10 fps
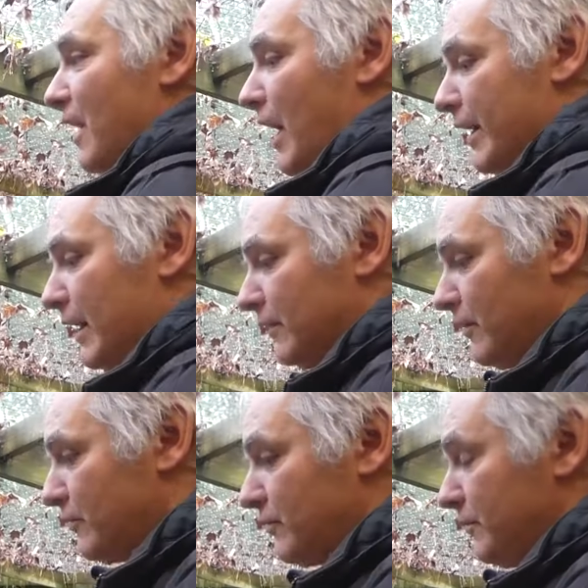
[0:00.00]
I got
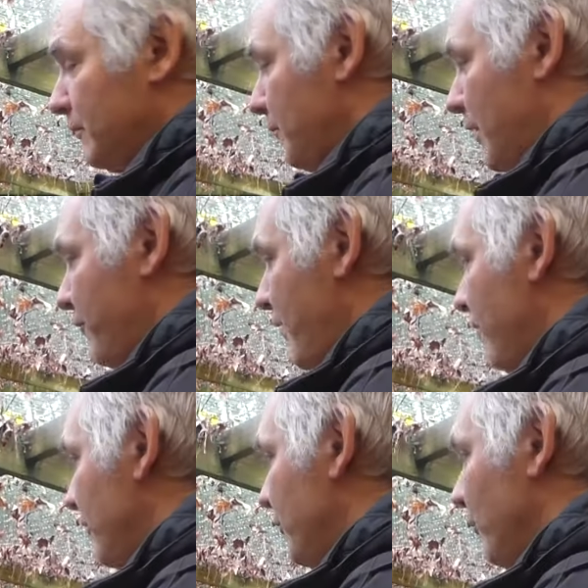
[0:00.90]
this. My
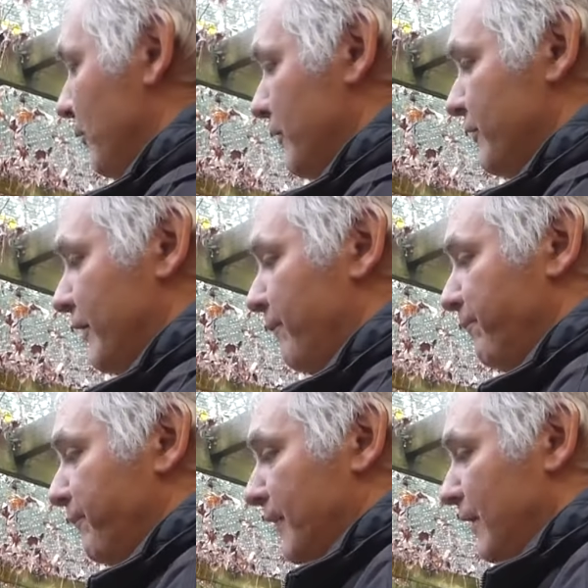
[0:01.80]
favorite tool is
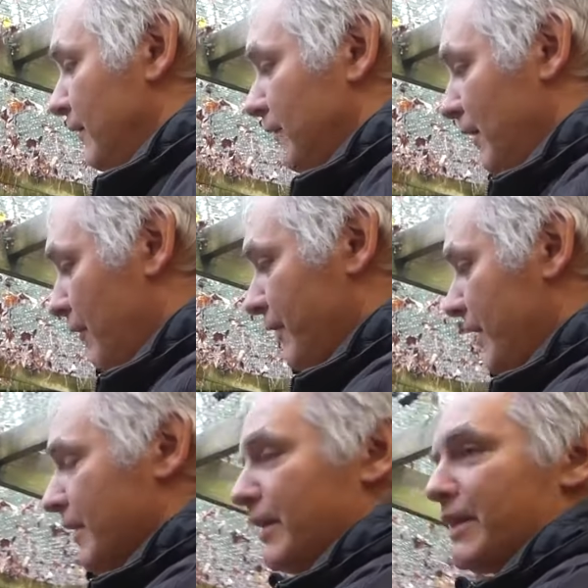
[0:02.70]
I've taken